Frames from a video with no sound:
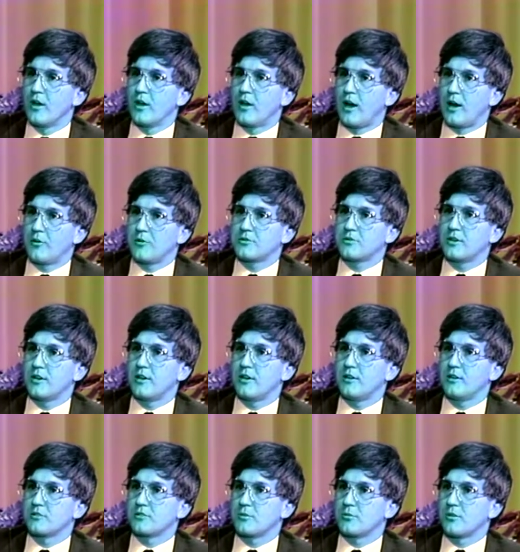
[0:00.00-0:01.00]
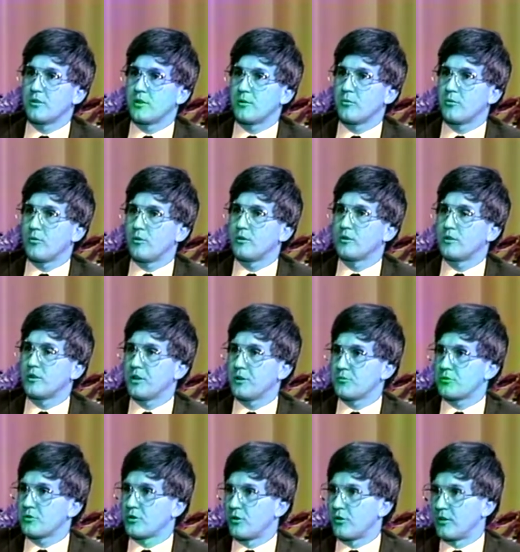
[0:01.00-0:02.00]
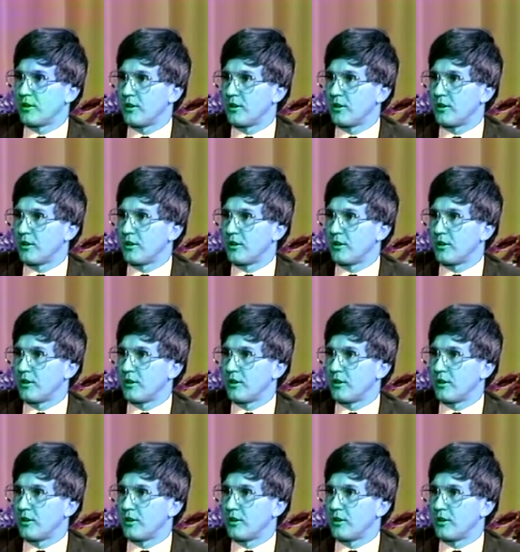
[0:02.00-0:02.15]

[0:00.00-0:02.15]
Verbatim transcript: I would say some of the number one tips, Tony,